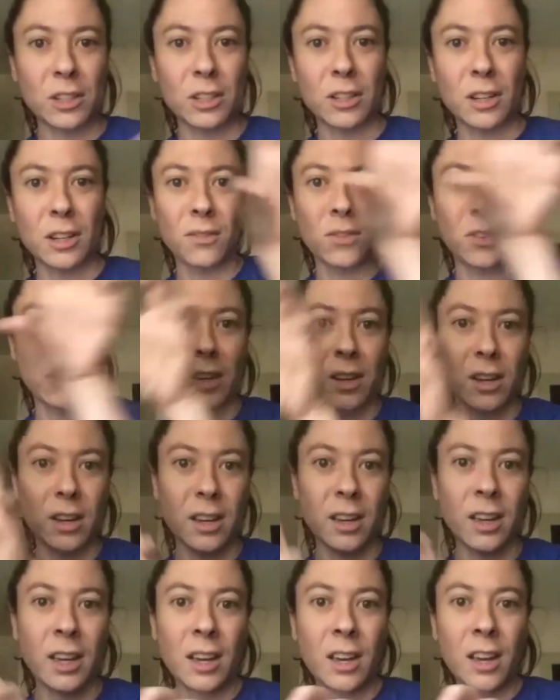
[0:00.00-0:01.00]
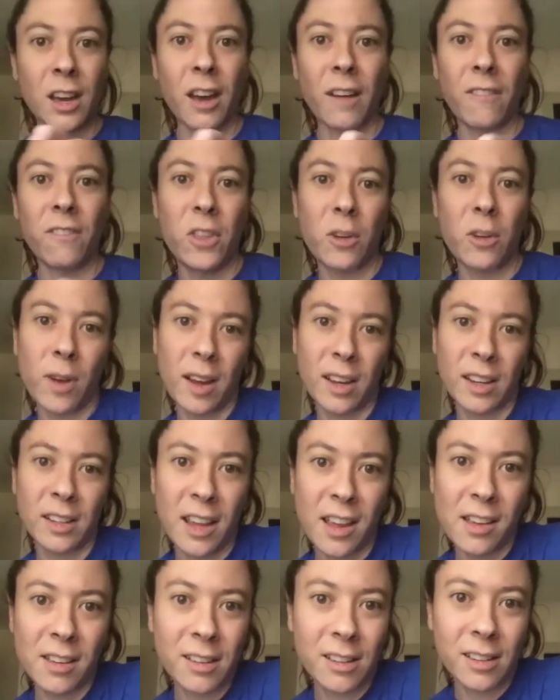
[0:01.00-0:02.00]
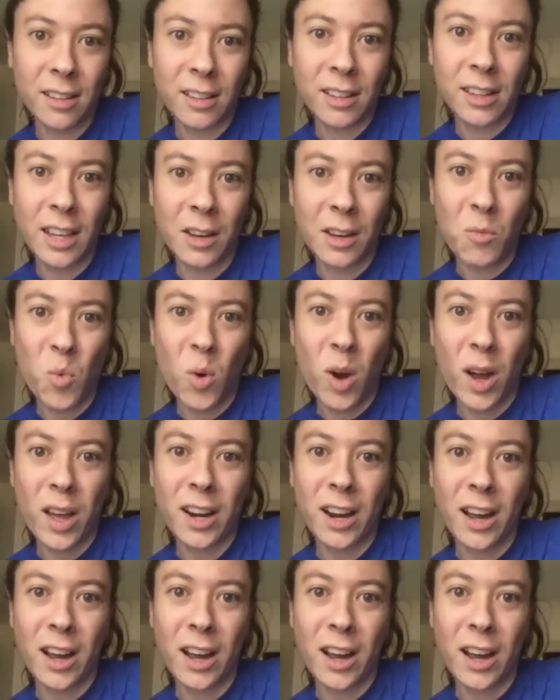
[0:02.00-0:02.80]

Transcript: of the of the rectangle and what